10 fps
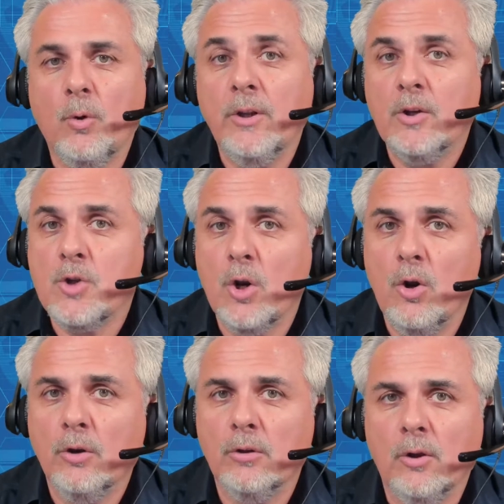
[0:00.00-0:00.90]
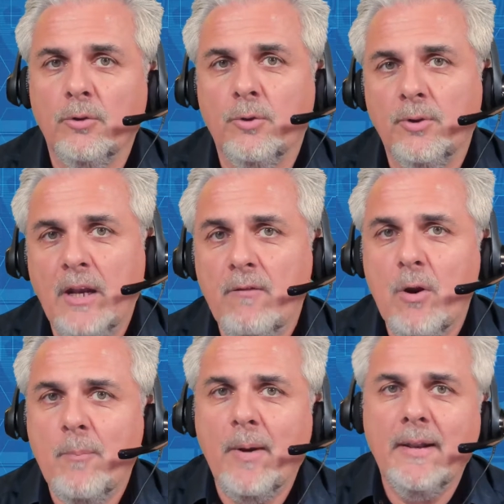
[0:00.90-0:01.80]
connection log on the
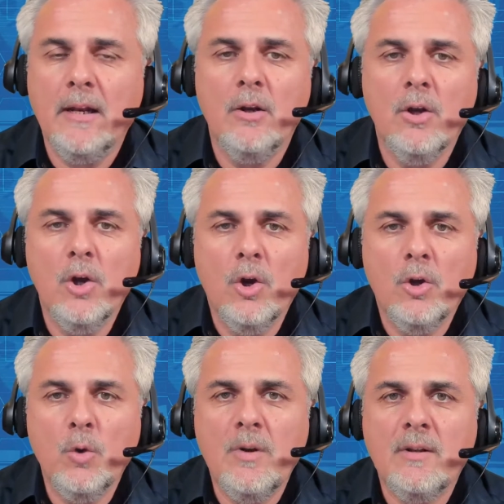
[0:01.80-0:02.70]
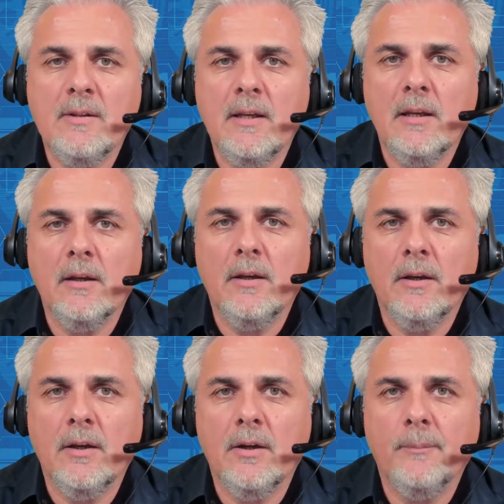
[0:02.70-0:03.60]
delivery panel, you will see
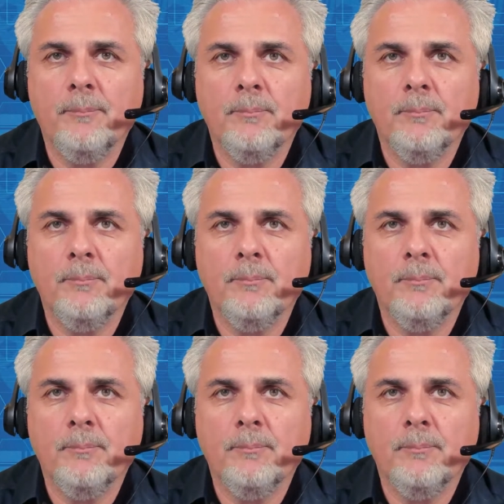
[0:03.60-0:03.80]
a